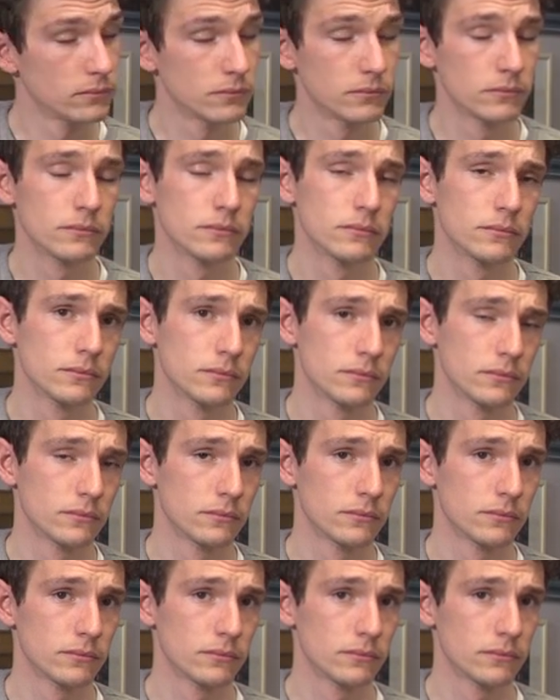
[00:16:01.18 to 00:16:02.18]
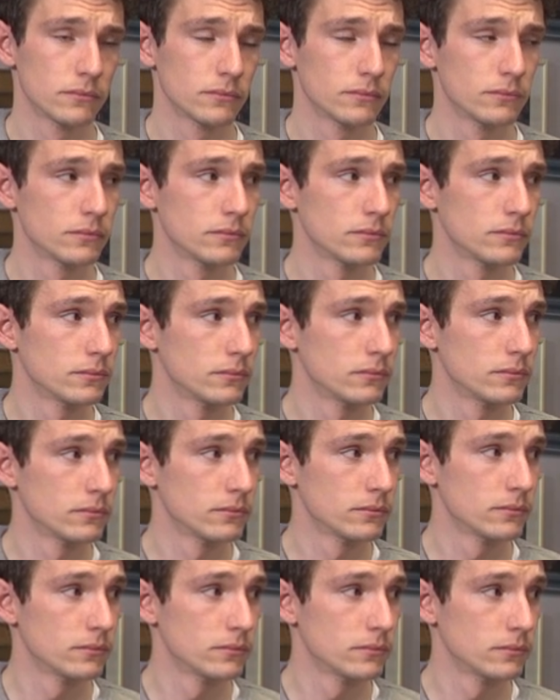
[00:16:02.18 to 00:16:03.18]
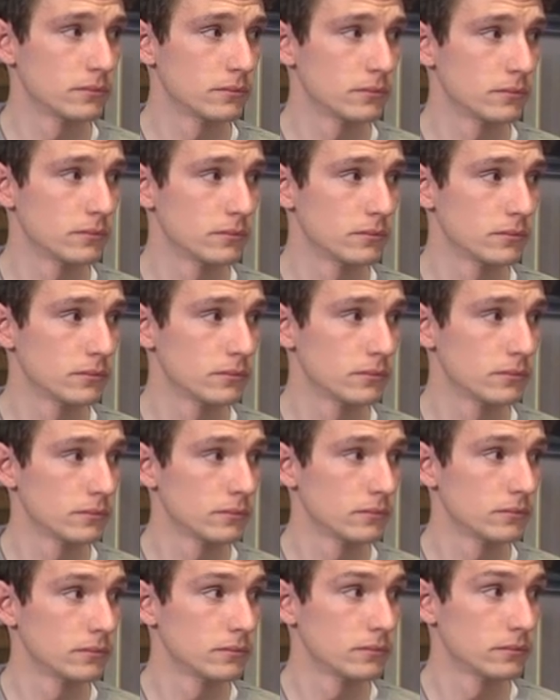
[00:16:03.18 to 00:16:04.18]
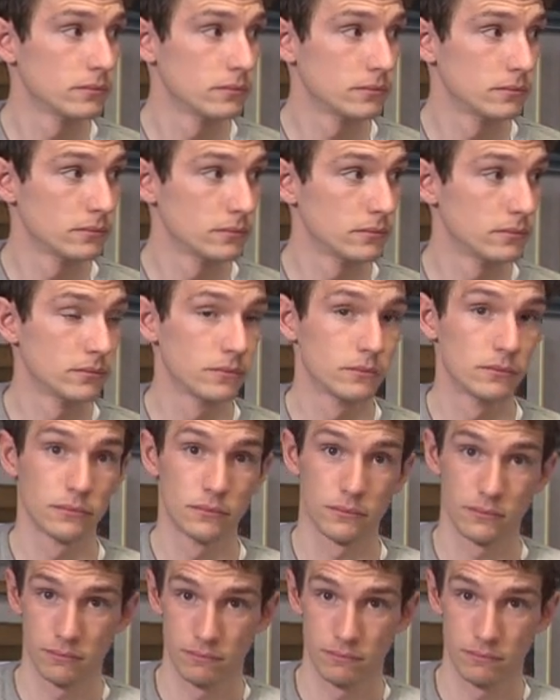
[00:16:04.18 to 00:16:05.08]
This person isn't speaking.